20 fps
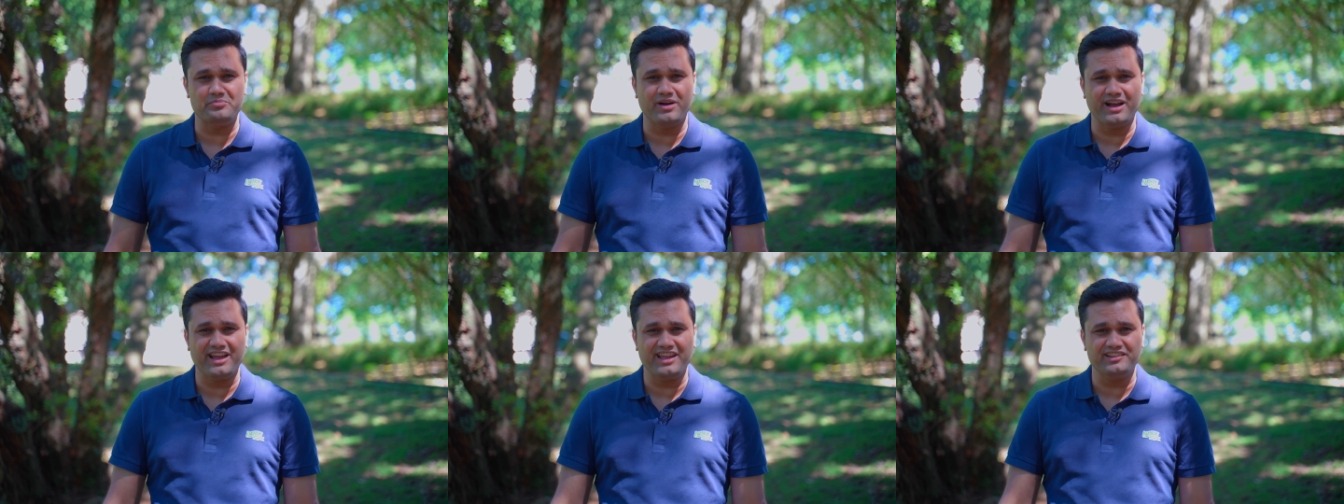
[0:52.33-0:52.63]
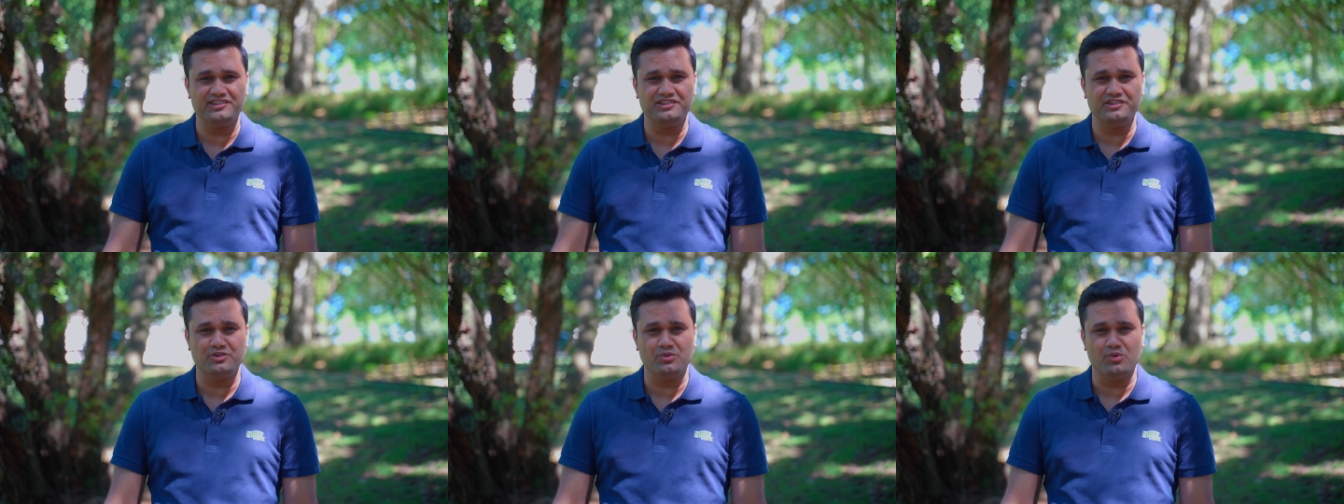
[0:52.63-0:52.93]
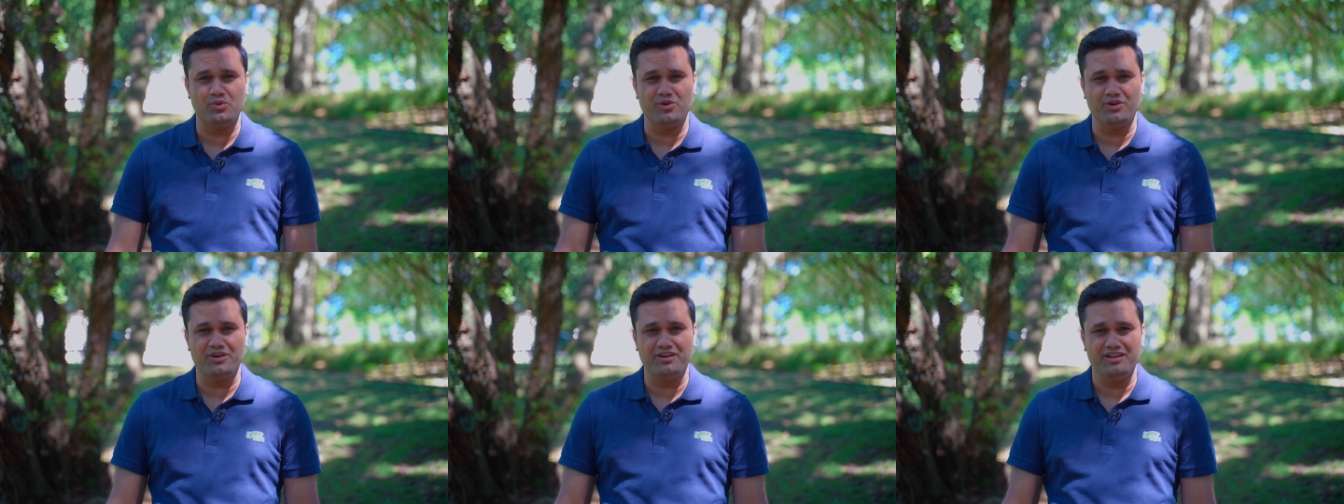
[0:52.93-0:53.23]
biased
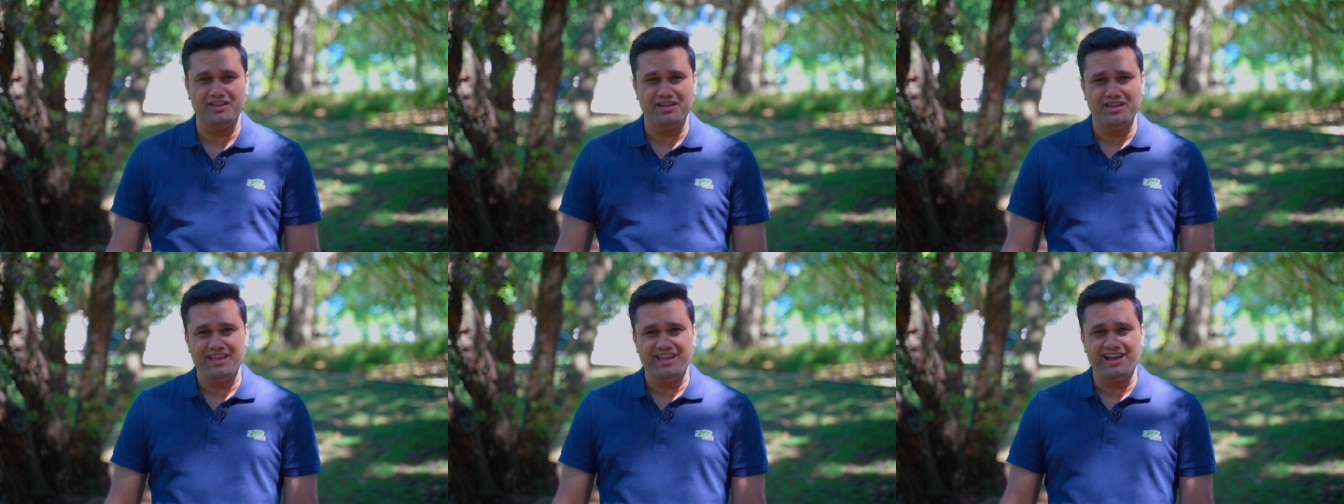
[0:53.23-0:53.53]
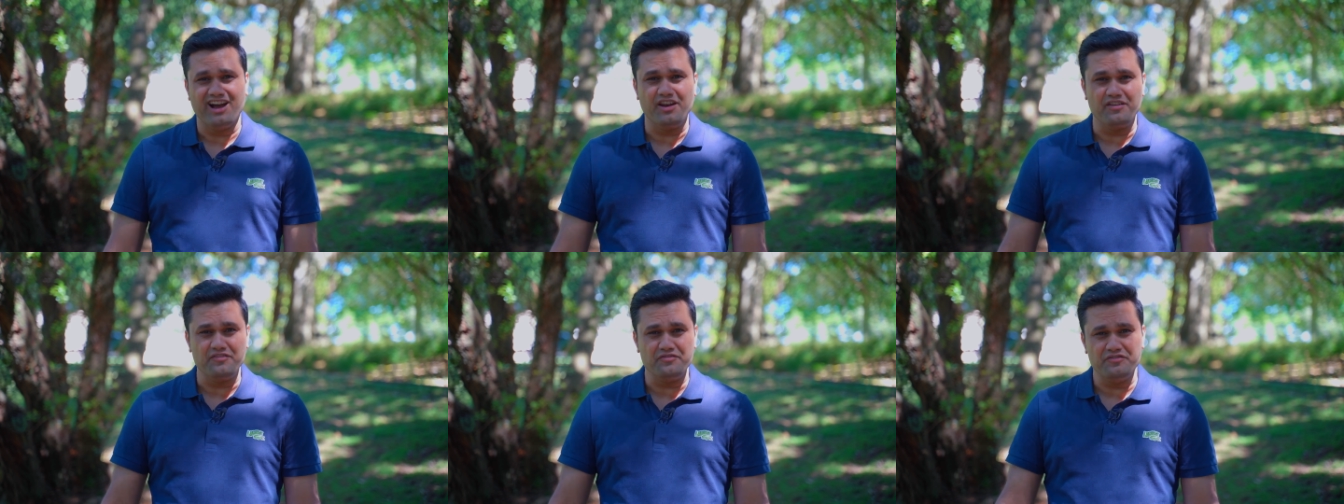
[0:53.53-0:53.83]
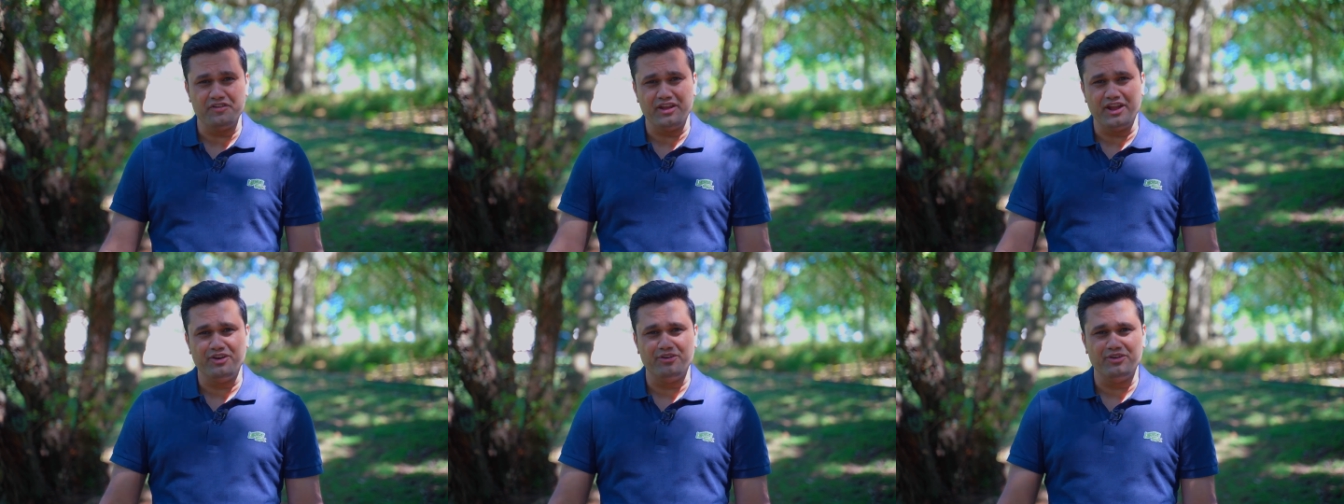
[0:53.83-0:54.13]
or
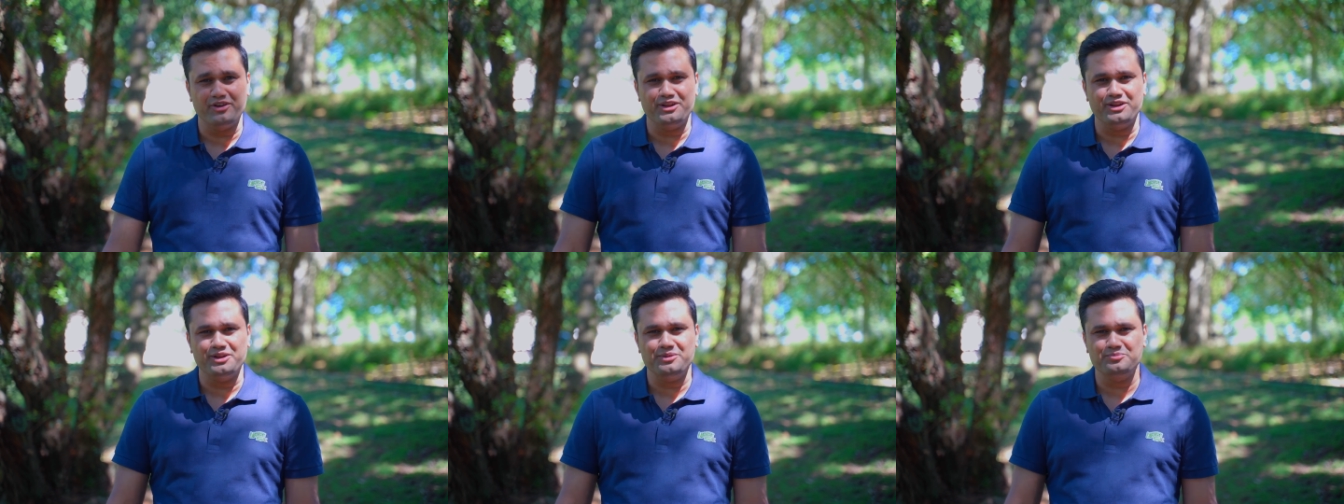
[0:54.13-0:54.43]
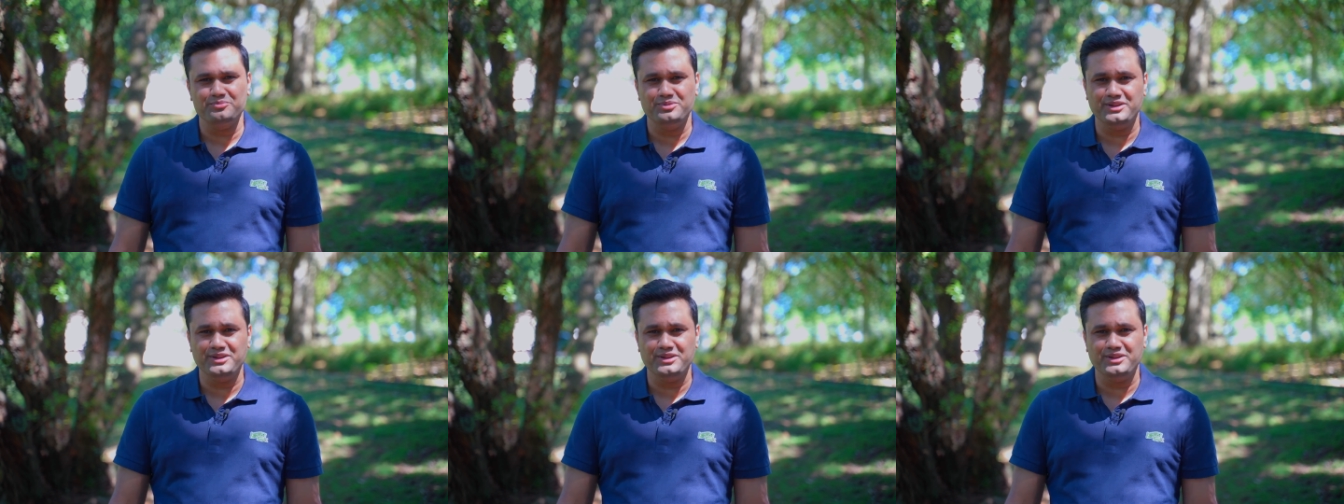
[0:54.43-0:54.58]
unfair,